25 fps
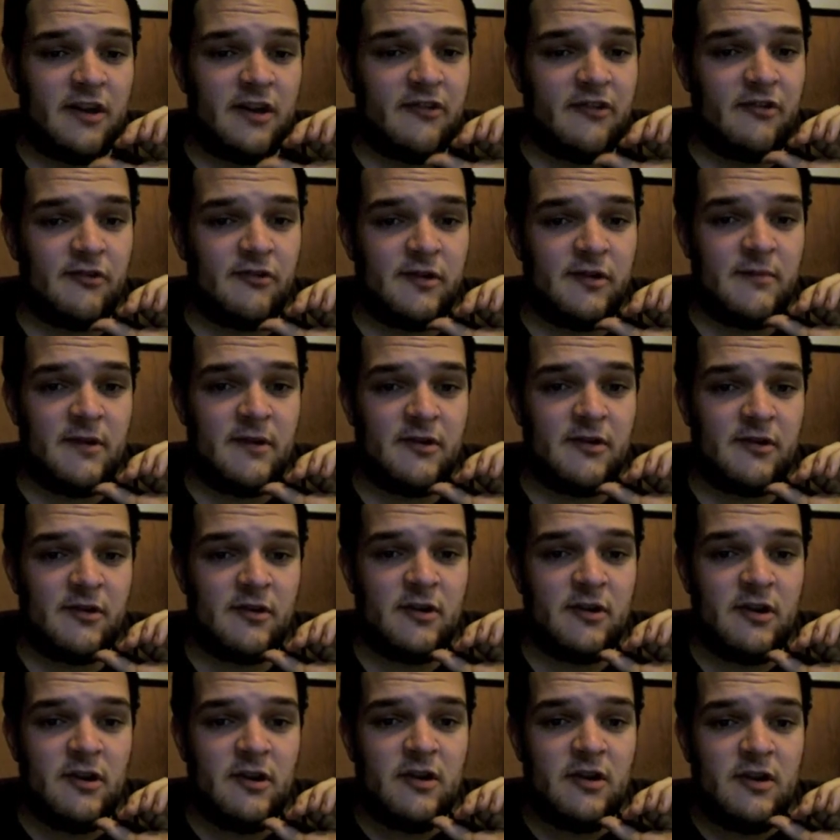His only mother,
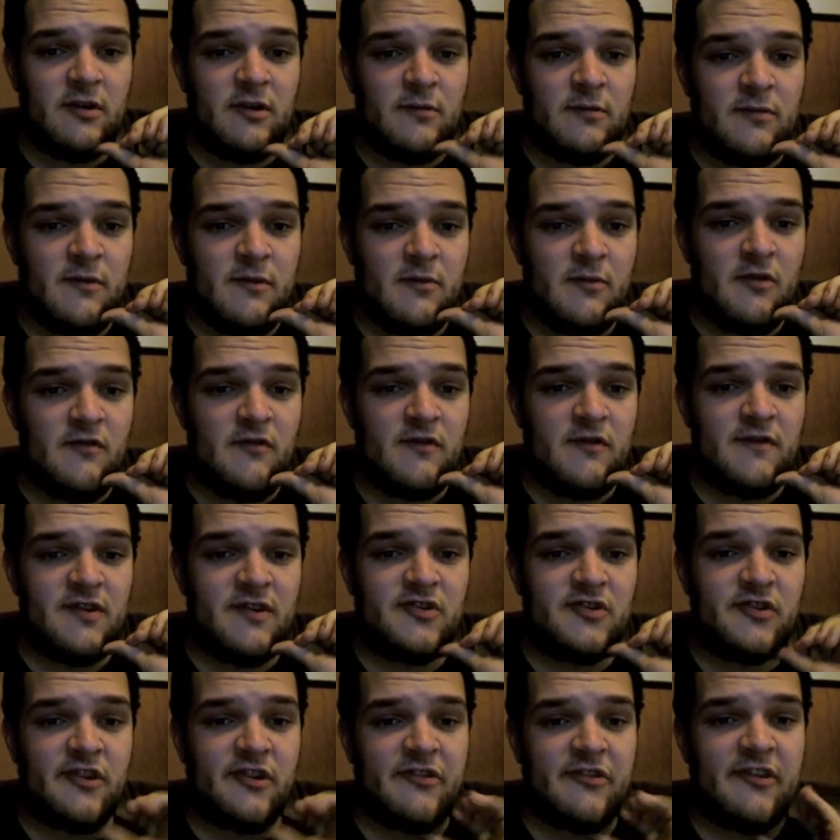they moved,
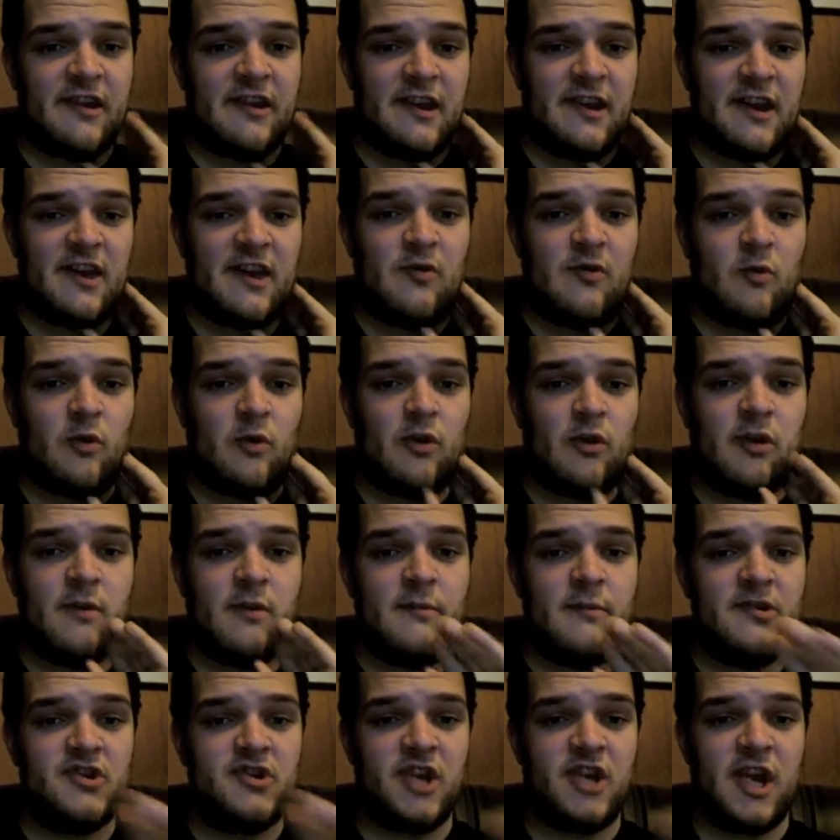eventually settling in Warren,
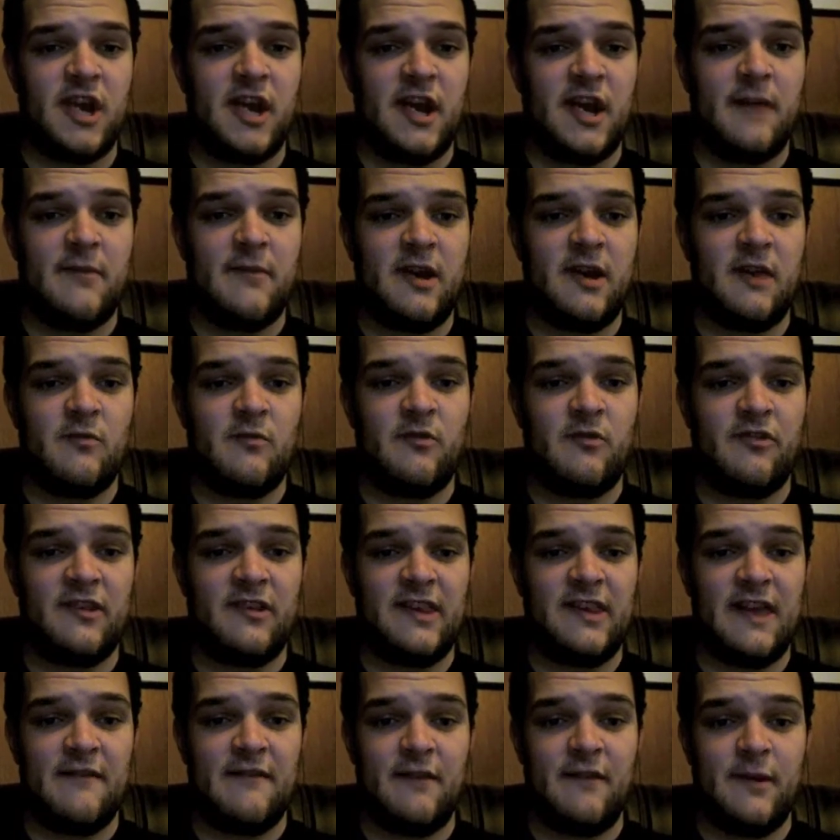Michigan. Eminem was
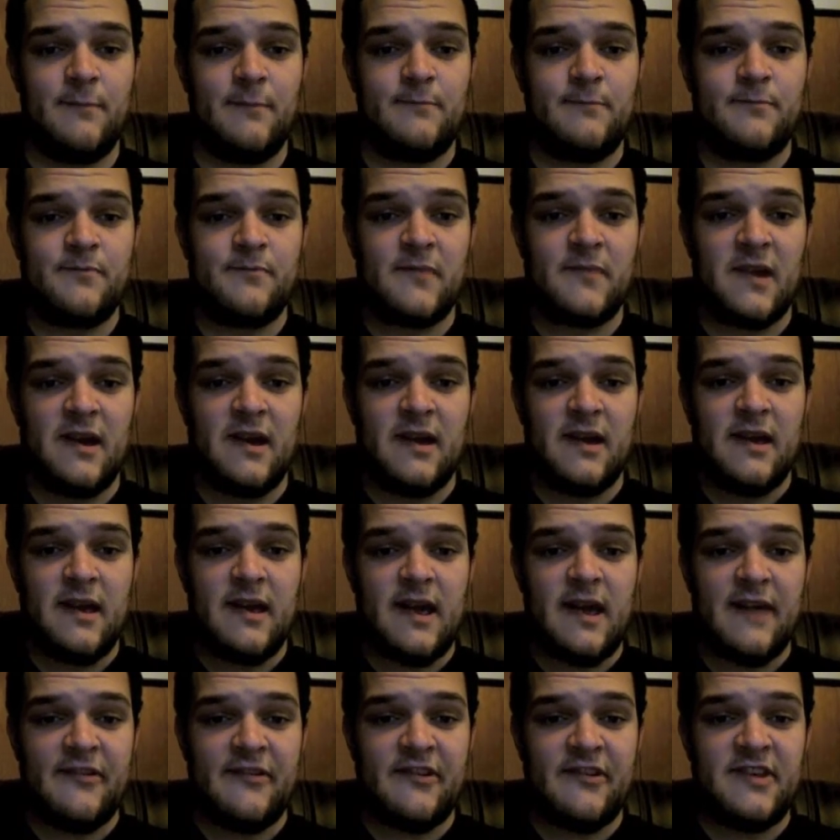11.
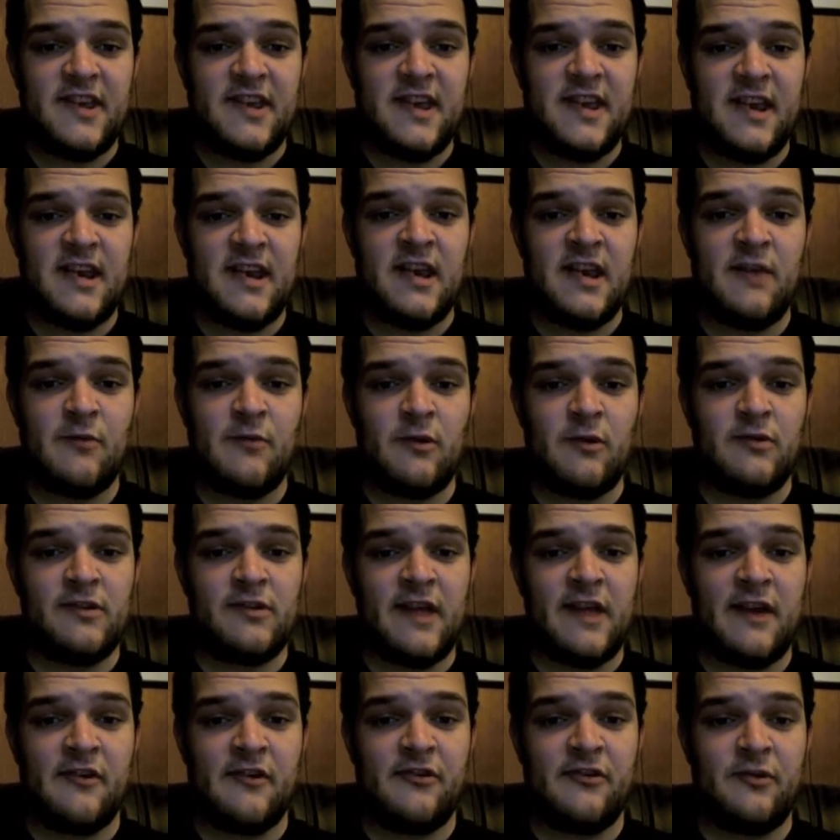As a teen, he wrote
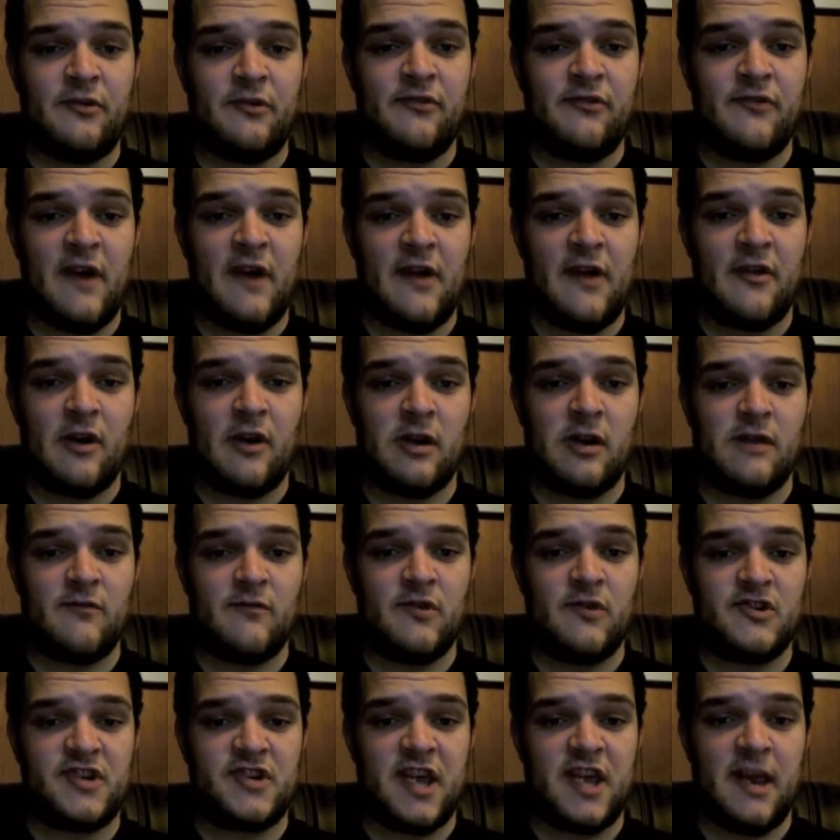letters to his father, all of
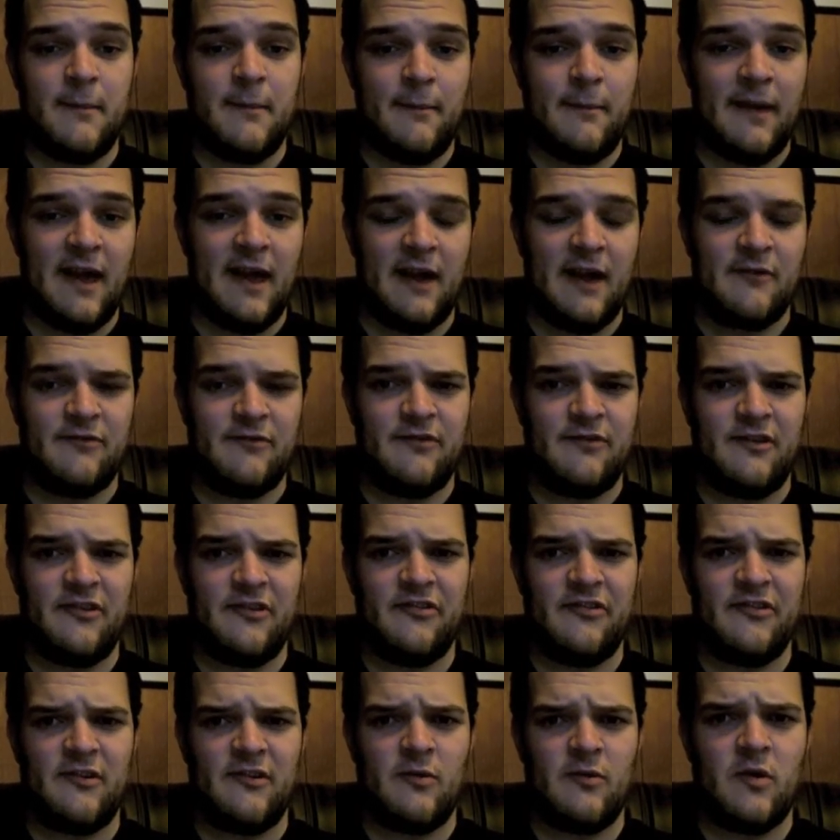which came back.
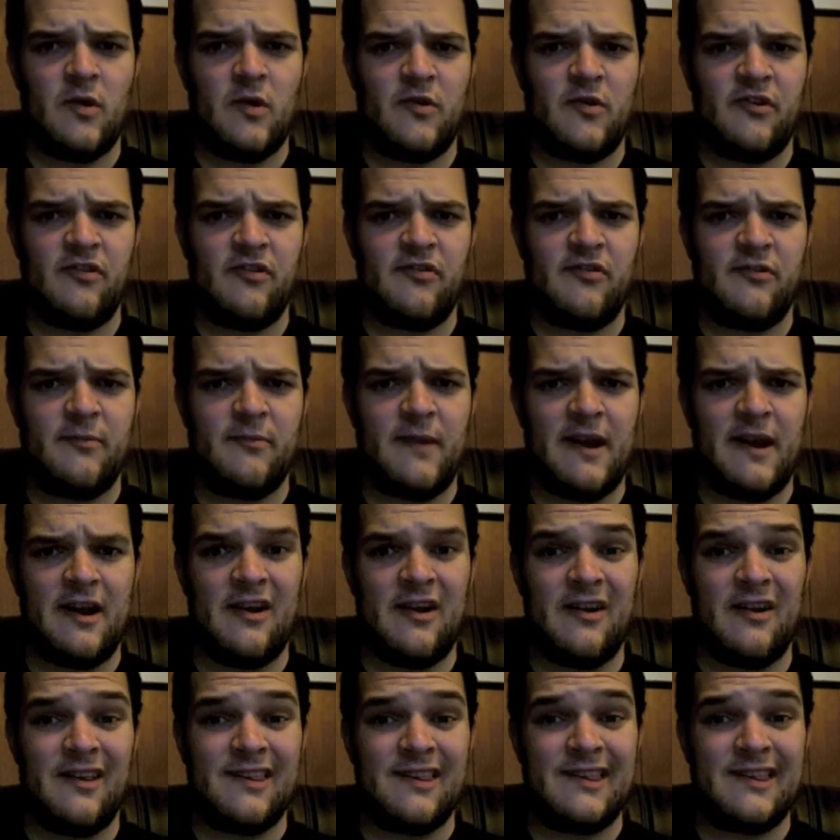This was
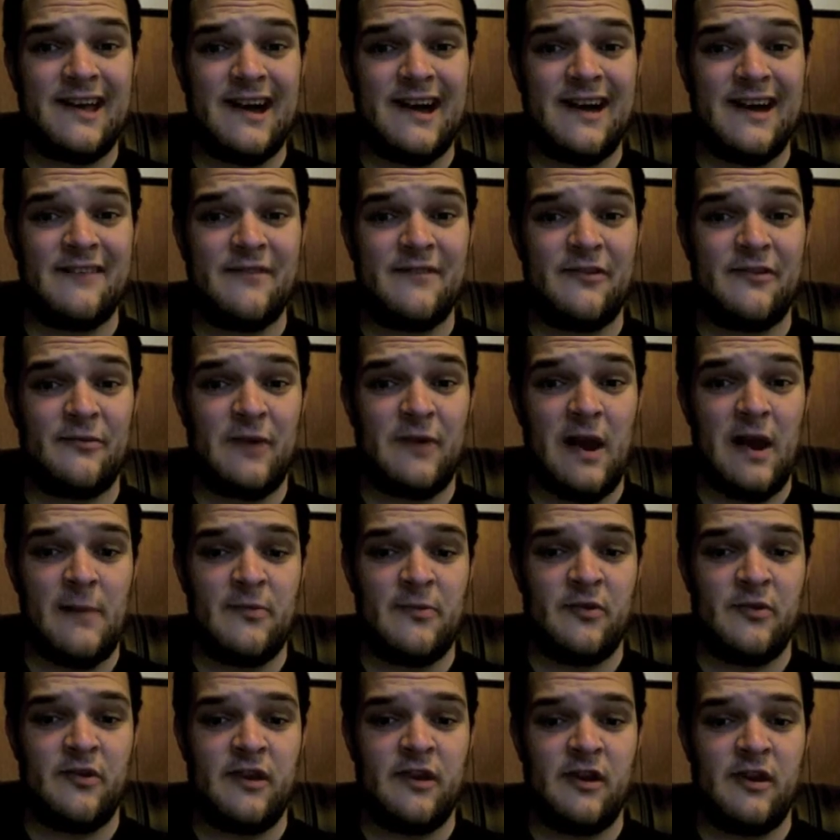inspired a lot of his rap
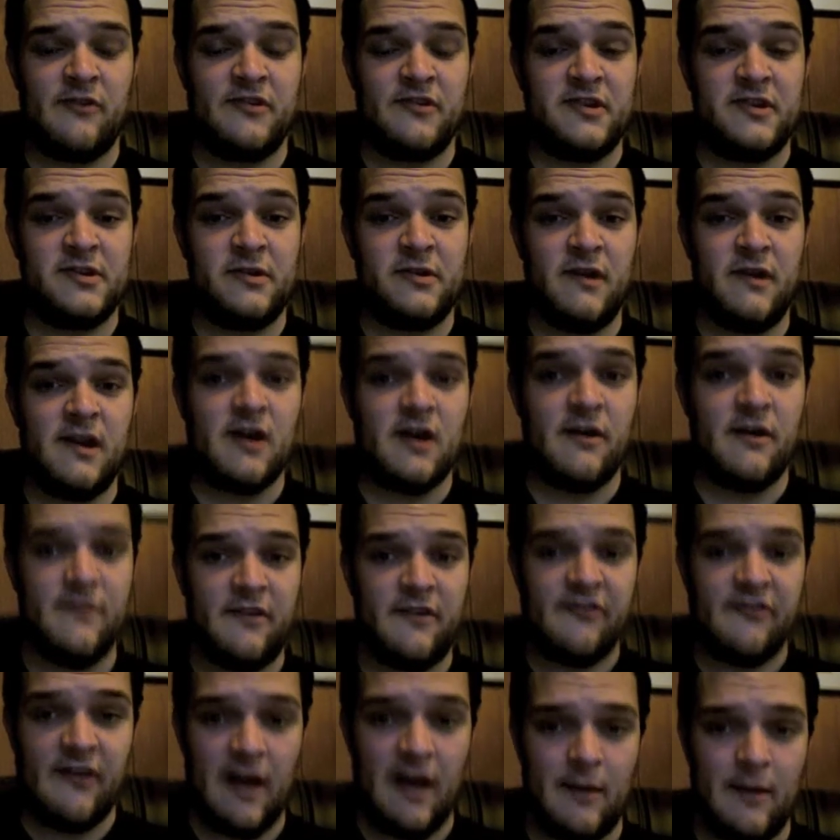through the years, including on
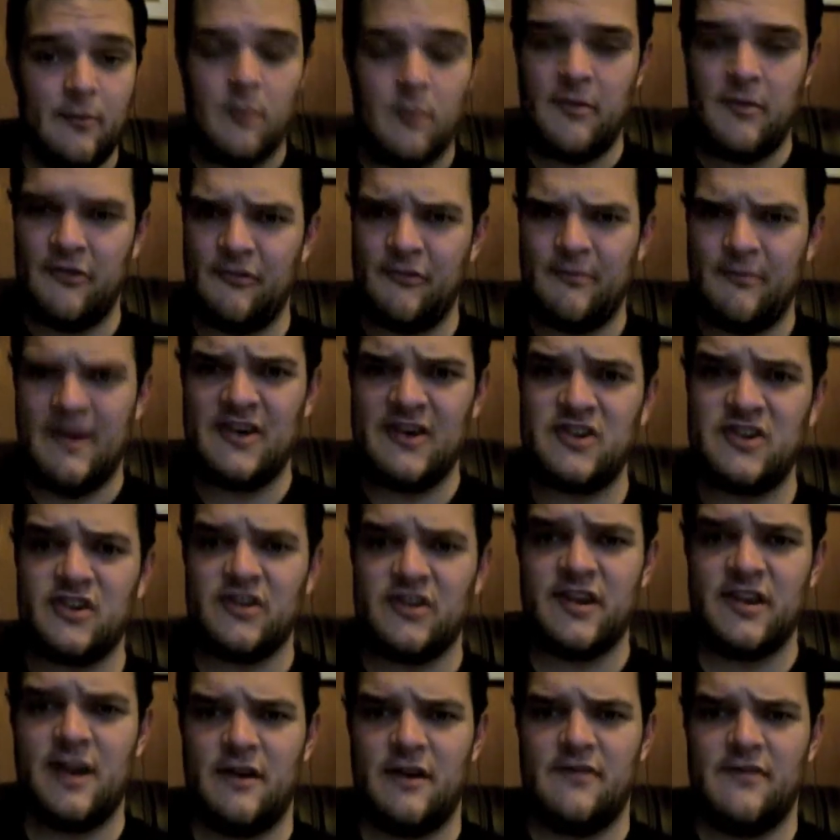this album,
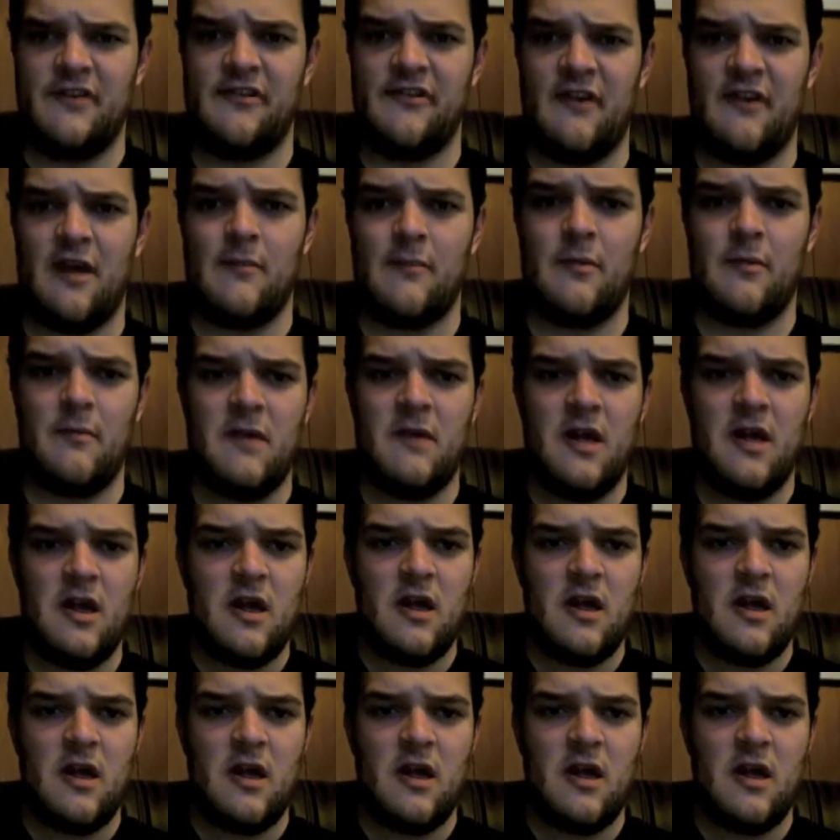especially on this album.